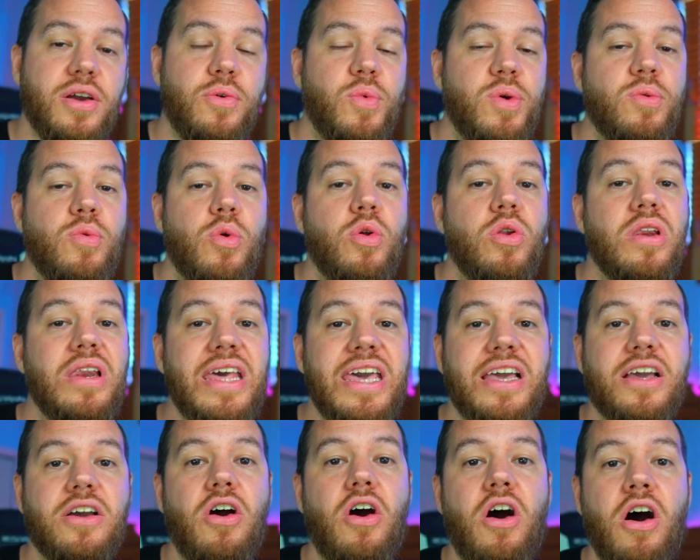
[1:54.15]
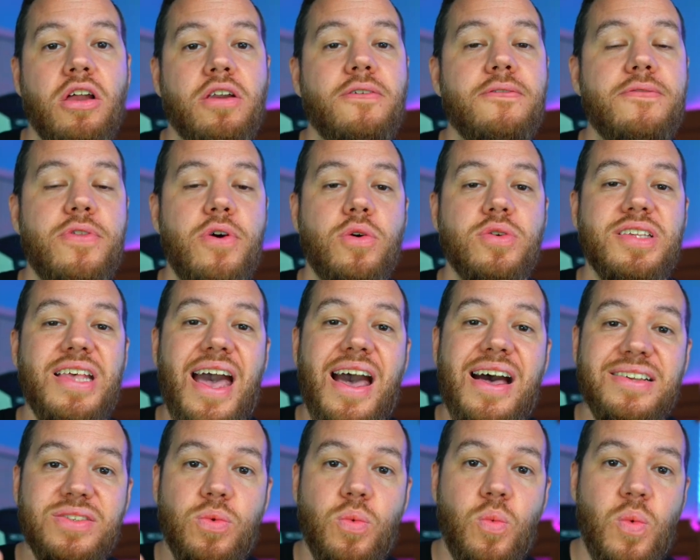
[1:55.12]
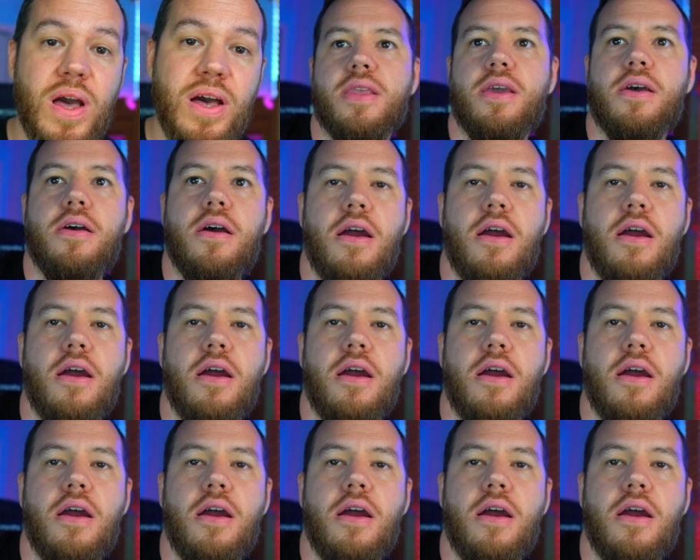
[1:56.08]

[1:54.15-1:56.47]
We will link all of those as well.